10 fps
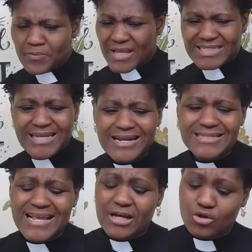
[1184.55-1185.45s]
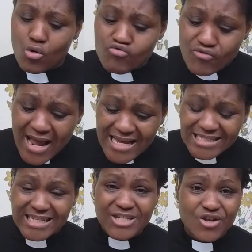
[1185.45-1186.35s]
they tell us that the
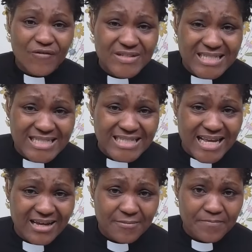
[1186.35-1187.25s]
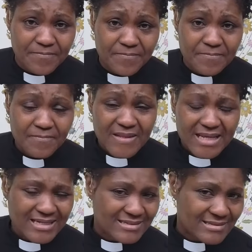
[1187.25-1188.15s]
wages of sin
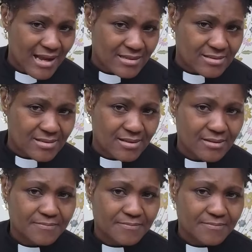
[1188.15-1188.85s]
is death.